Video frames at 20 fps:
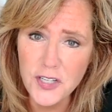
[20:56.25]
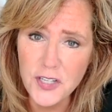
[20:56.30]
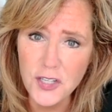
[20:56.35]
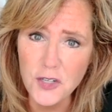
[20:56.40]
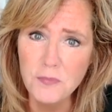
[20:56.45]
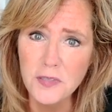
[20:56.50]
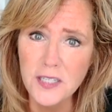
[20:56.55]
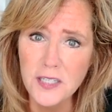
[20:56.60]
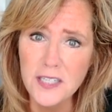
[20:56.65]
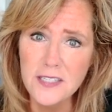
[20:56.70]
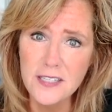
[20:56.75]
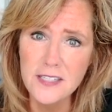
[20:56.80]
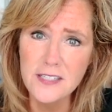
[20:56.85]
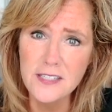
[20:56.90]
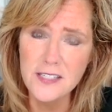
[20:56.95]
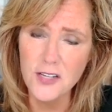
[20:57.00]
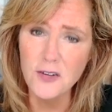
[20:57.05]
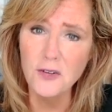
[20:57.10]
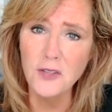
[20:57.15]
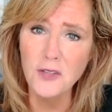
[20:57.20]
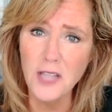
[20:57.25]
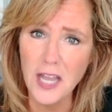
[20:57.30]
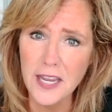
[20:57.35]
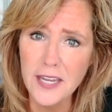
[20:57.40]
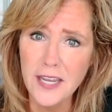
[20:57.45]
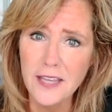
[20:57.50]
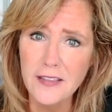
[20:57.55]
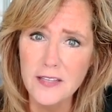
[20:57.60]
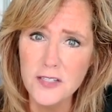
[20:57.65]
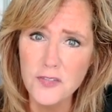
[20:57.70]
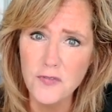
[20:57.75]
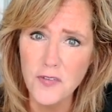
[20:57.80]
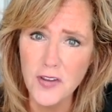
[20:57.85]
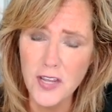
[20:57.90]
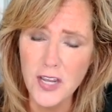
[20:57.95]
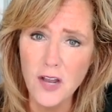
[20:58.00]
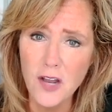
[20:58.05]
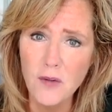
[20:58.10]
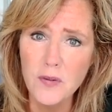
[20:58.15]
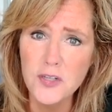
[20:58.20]
you, please consider liking this
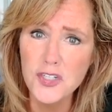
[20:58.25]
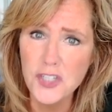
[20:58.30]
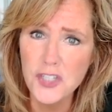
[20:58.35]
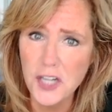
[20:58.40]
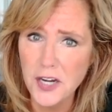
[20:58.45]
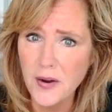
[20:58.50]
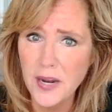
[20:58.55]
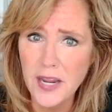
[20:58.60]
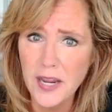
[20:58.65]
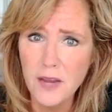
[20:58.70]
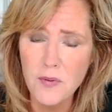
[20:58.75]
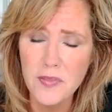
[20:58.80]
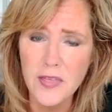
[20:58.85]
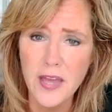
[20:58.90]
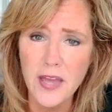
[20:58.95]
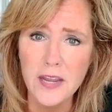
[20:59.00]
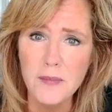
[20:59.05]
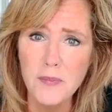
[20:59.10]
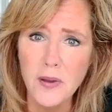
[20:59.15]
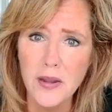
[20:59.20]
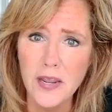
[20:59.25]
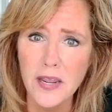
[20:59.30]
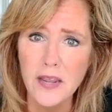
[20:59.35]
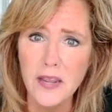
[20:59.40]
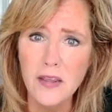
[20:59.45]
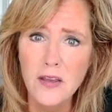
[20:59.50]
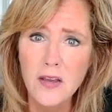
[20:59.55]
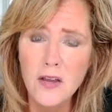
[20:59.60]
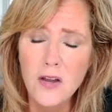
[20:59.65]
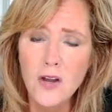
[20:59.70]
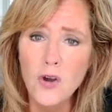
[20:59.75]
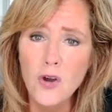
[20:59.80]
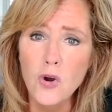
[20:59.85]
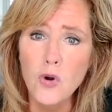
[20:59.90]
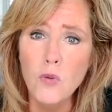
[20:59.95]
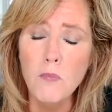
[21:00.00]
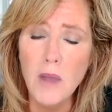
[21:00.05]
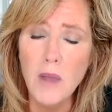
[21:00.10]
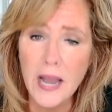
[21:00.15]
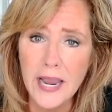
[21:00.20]
video and sharing it with anybody who
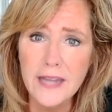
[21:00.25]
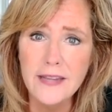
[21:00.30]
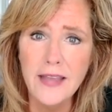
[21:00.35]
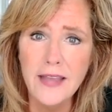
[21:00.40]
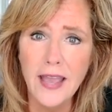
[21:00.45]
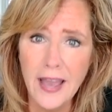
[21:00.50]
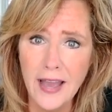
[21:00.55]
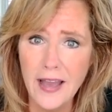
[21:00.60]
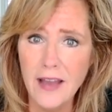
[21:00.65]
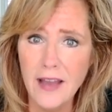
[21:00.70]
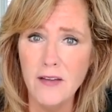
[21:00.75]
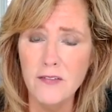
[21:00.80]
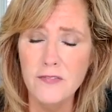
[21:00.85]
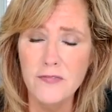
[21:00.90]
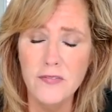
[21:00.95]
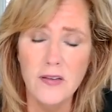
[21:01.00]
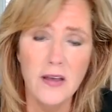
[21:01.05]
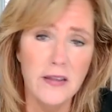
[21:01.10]
might have a